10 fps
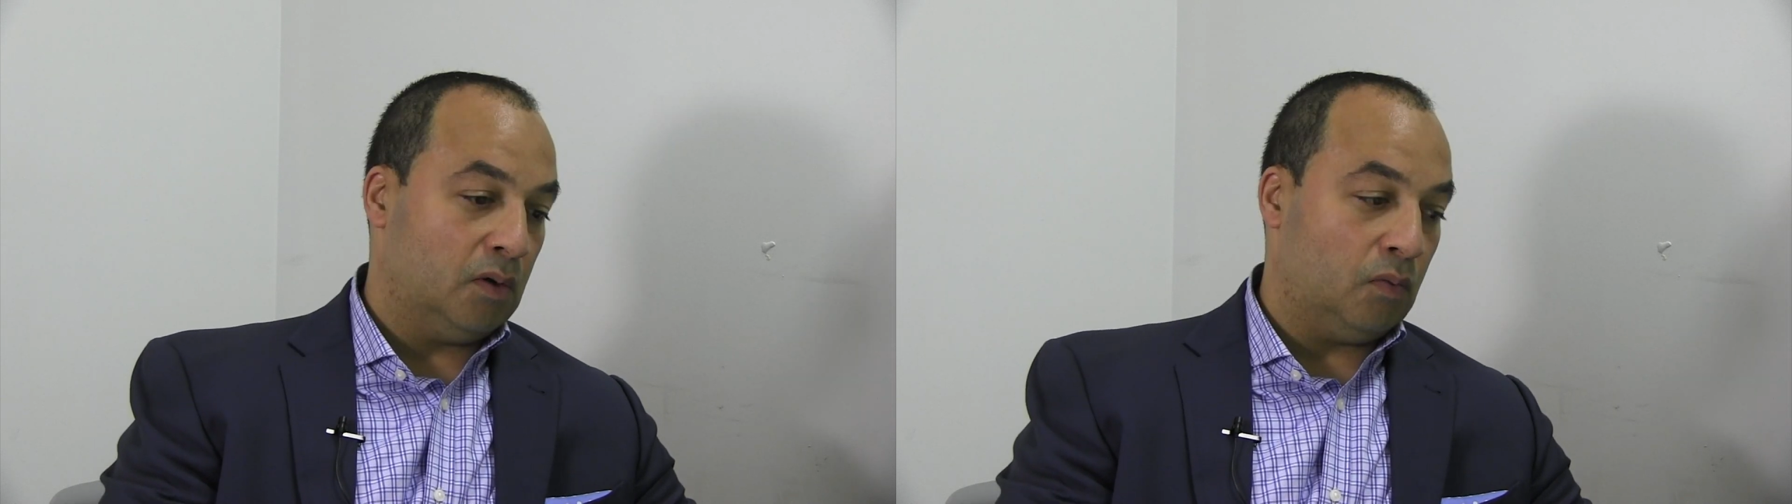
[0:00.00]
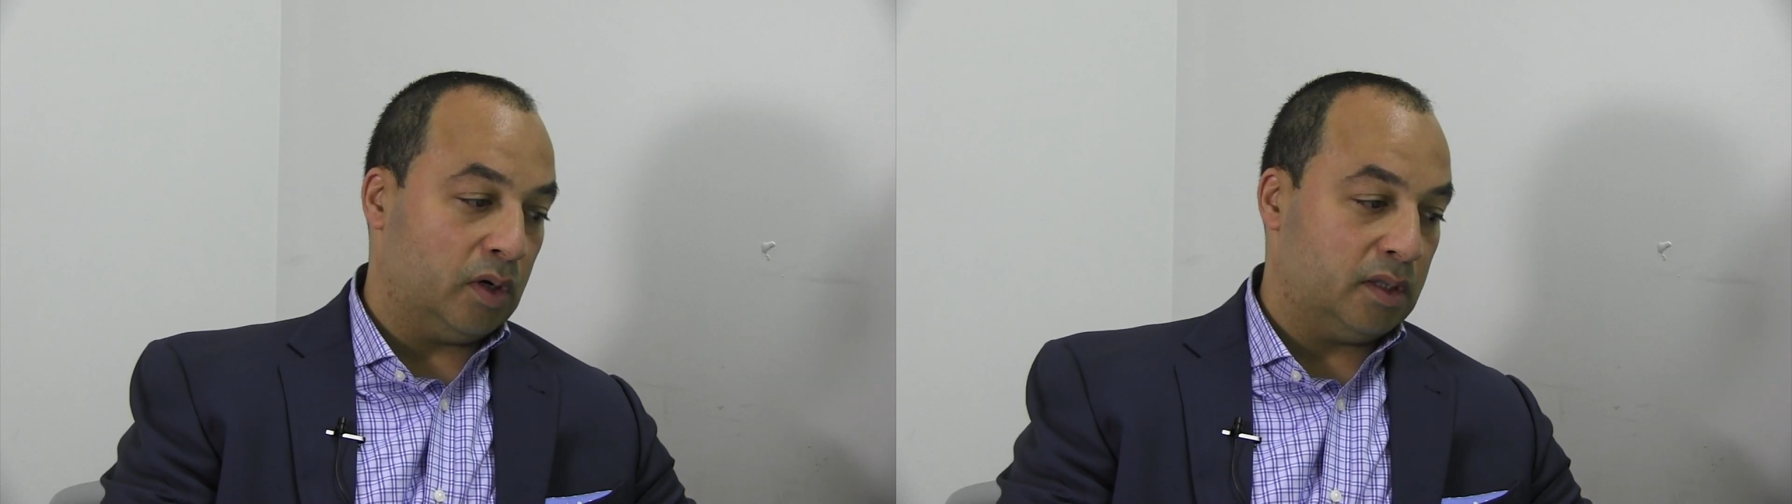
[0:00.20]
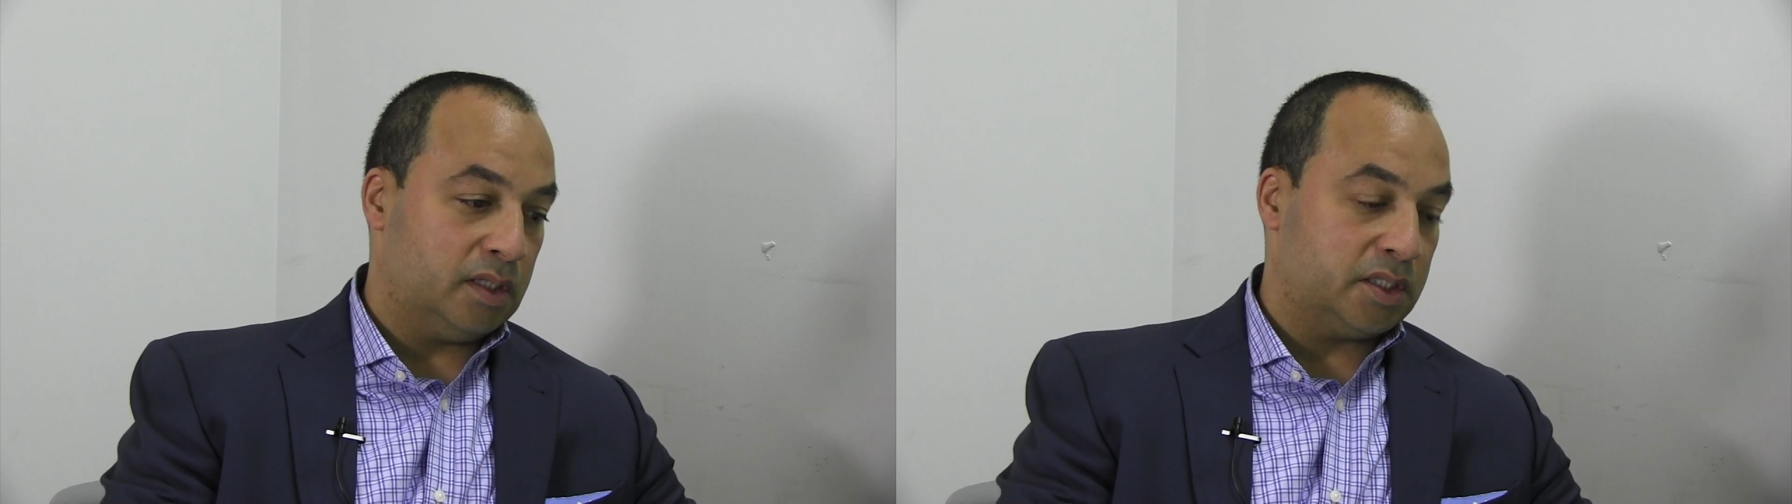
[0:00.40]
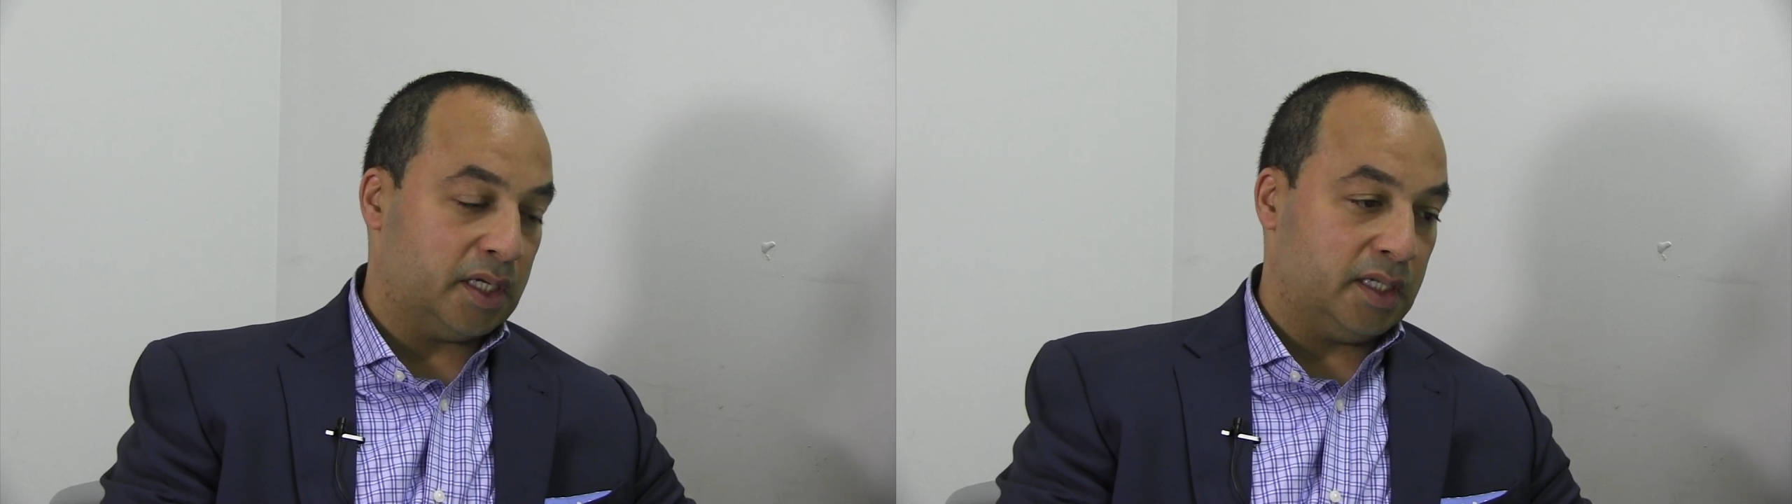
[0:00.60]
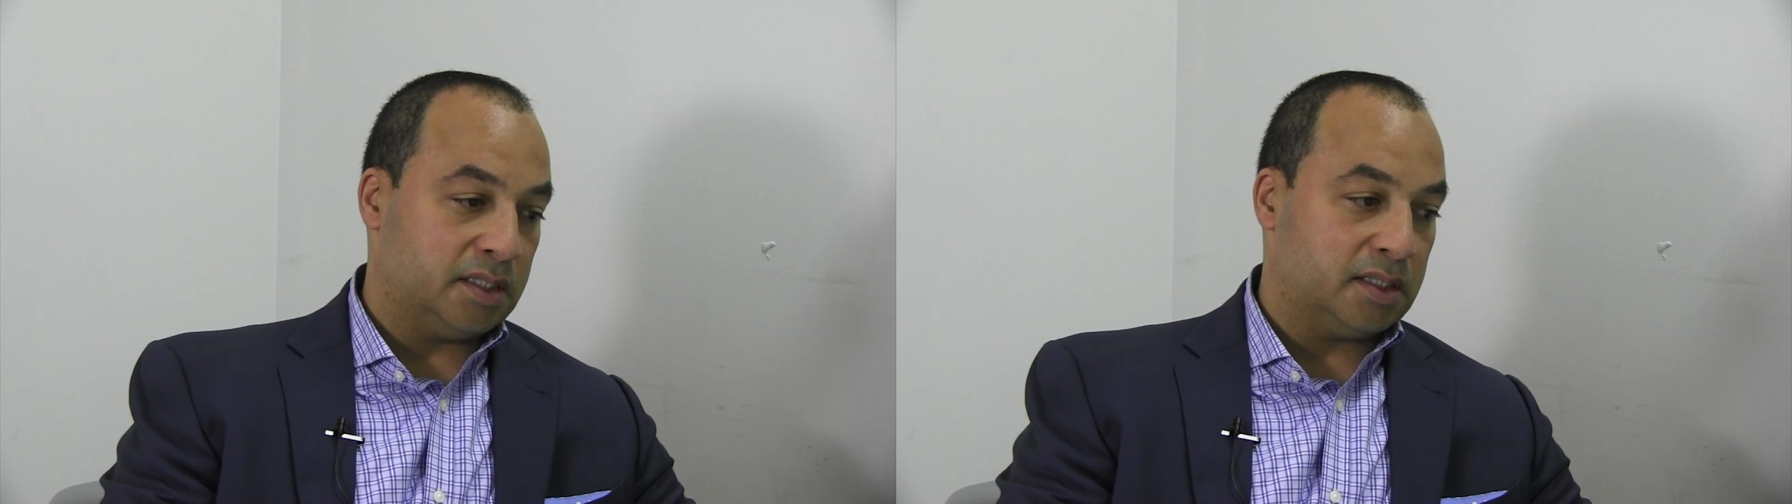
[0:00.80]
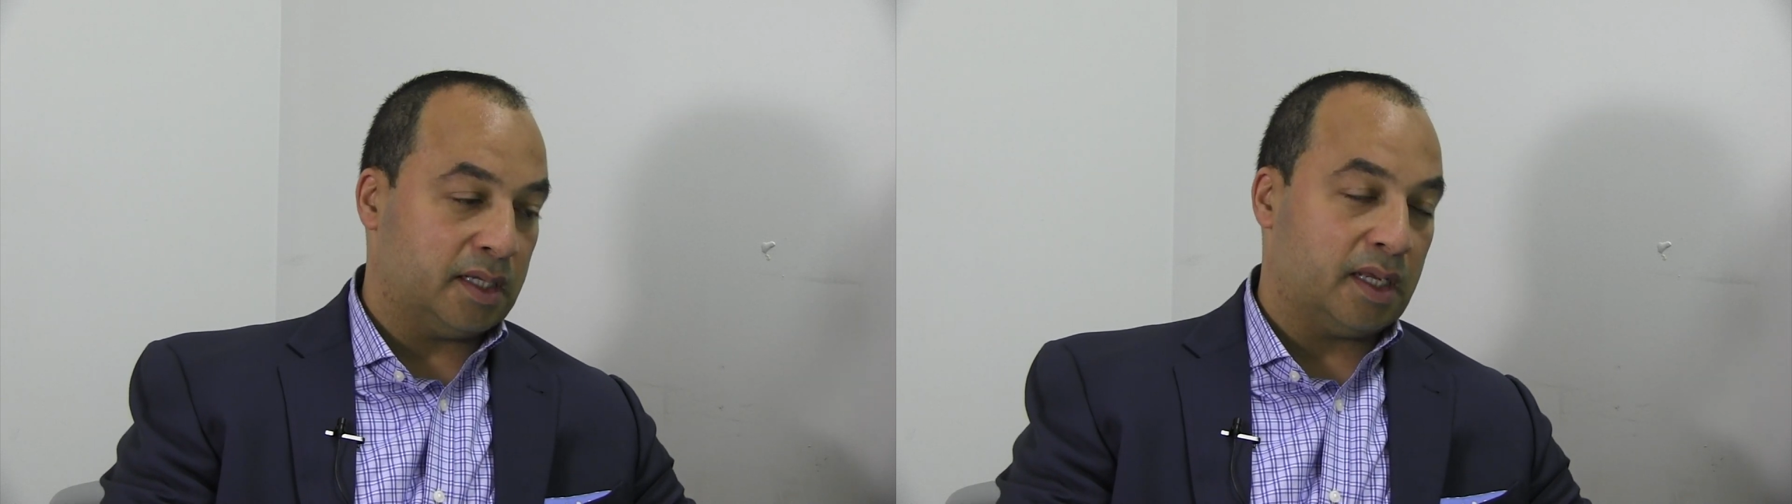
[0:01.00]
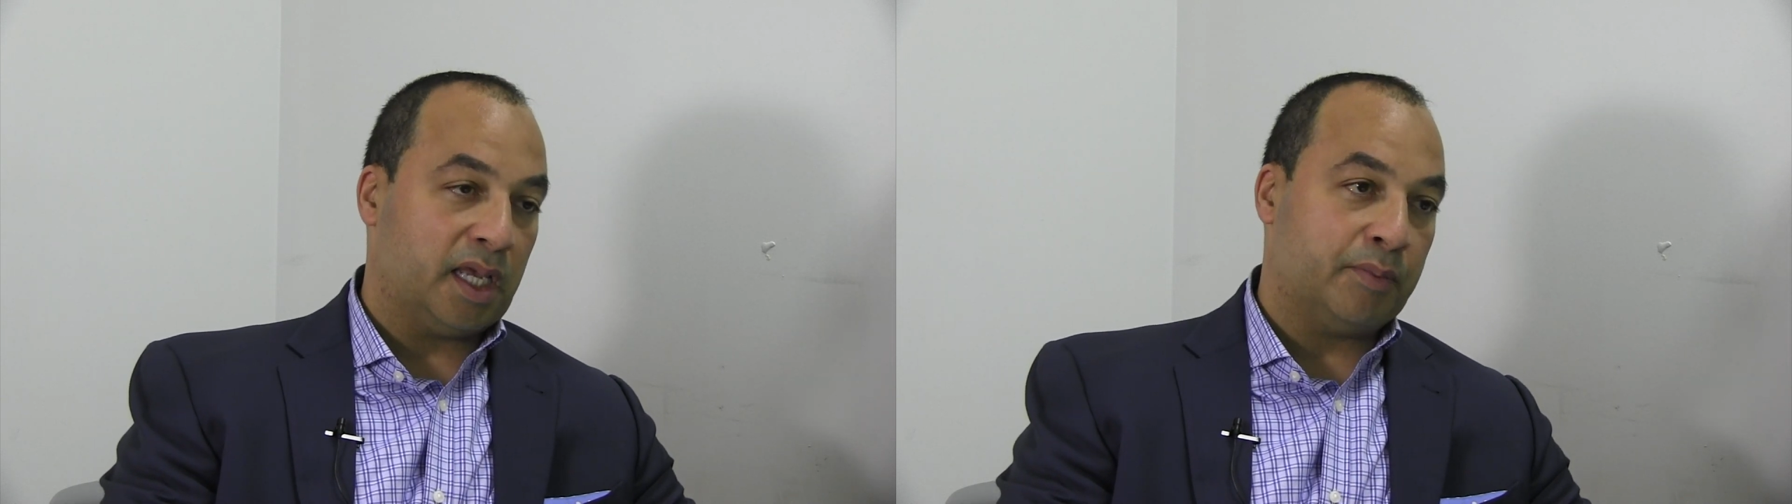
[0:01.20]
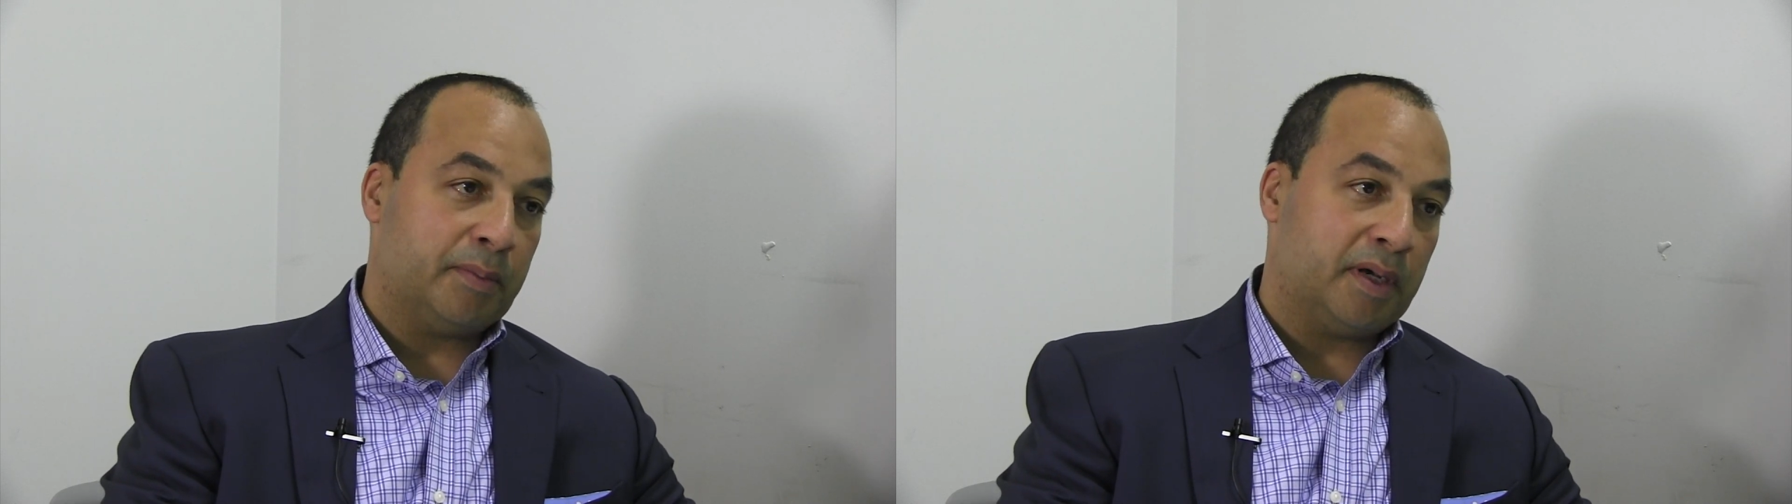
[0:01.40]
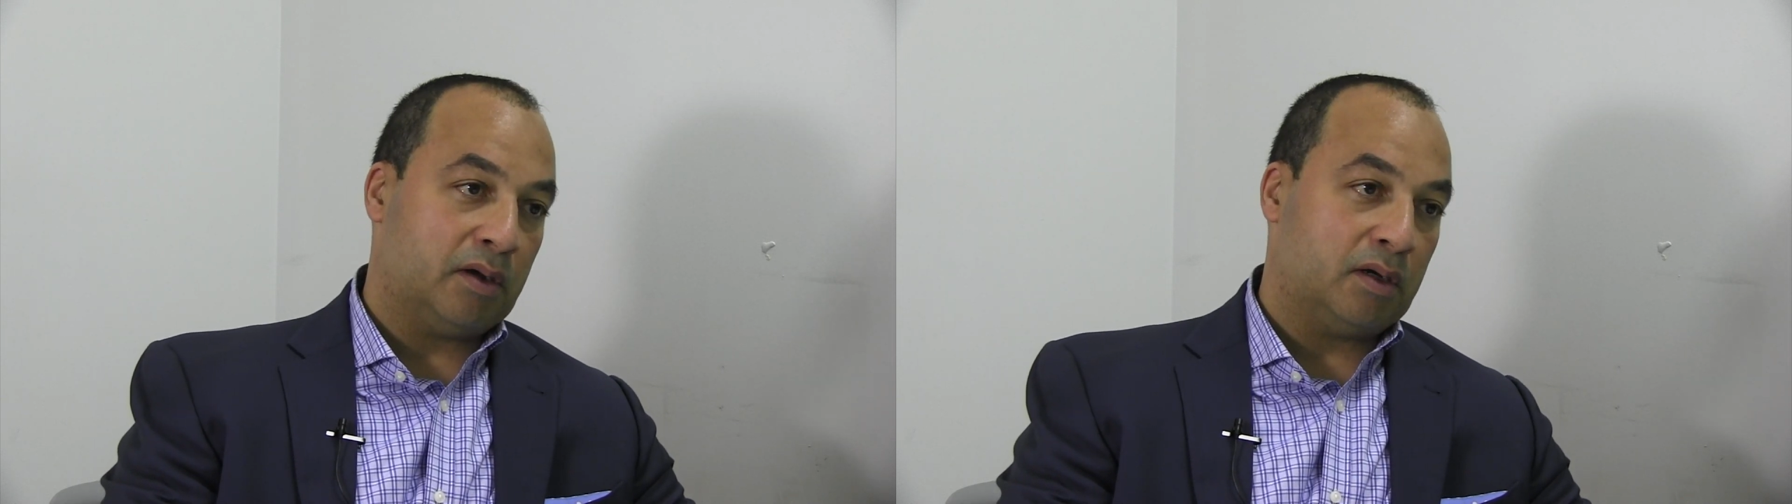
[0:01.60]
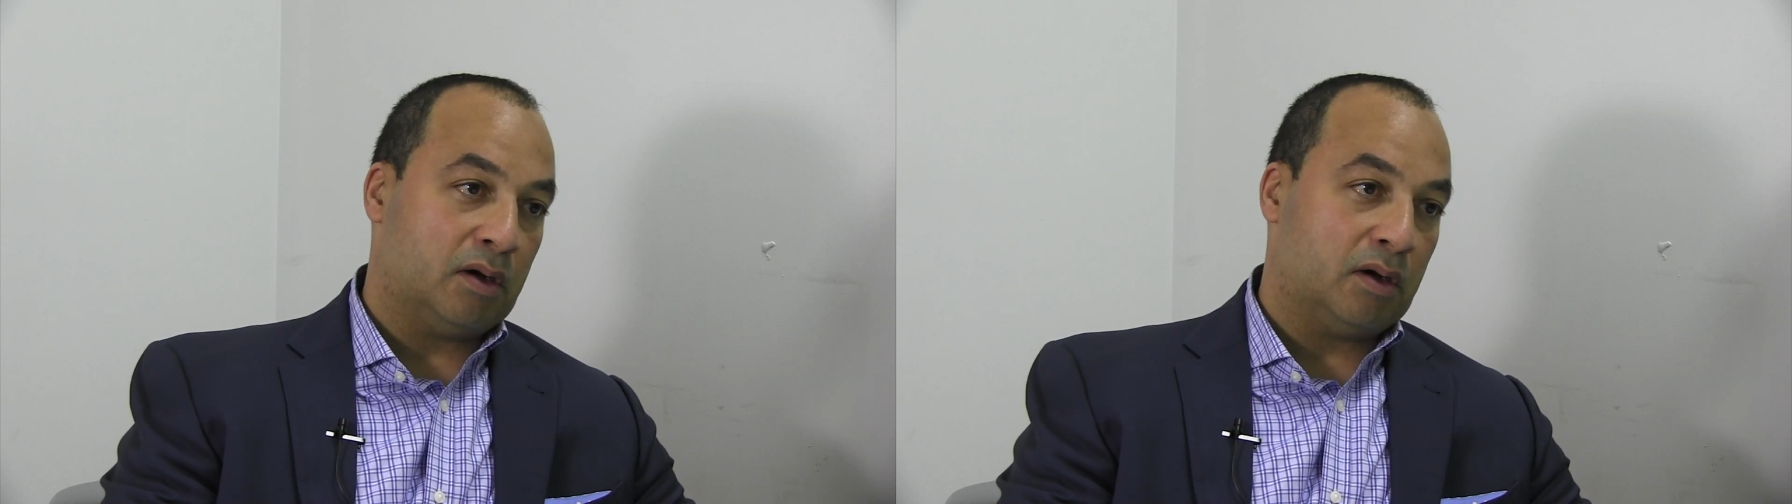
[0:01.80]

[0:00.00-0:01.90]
One of the changes that came about in